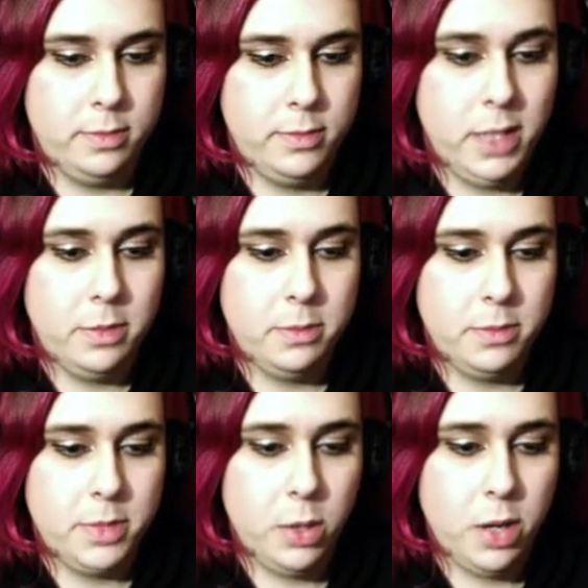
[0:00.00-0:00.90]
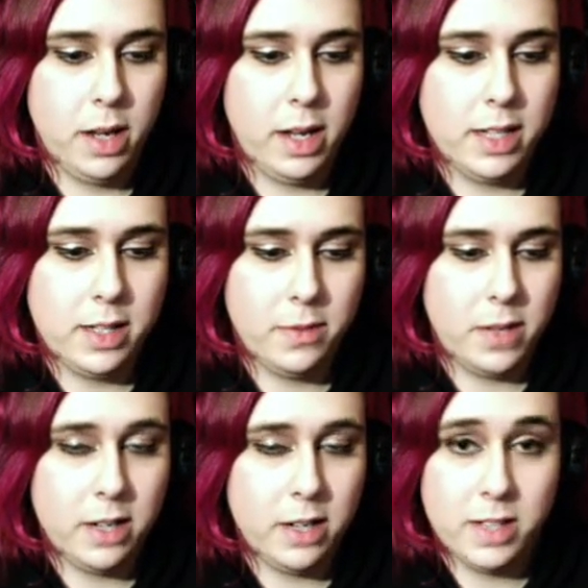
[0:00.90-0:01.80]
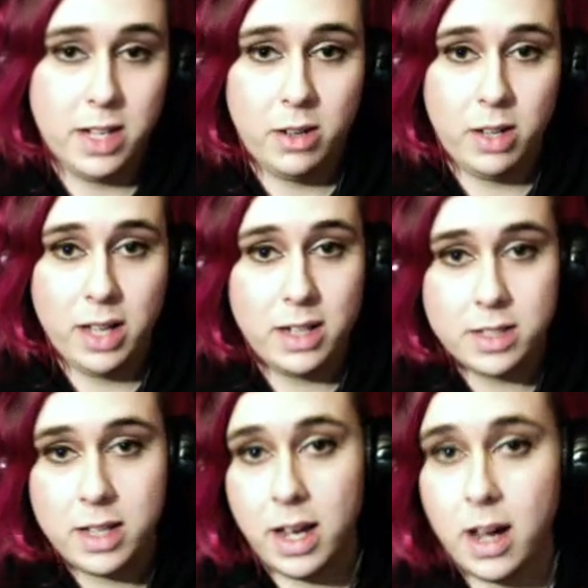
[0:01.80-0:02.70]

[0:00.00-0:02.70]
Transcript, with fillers: Yeah. So I, I guess I've kind of said all I had to say.